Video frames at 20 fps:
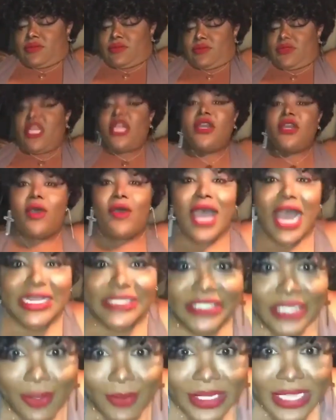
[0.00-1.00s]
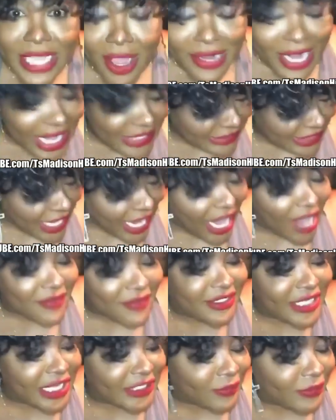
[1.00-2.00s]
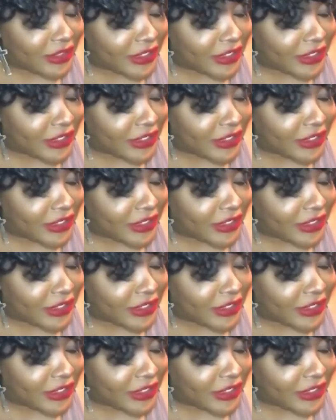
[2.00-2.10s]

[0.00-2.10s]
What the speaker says: You know how some of y'all likes to have sex with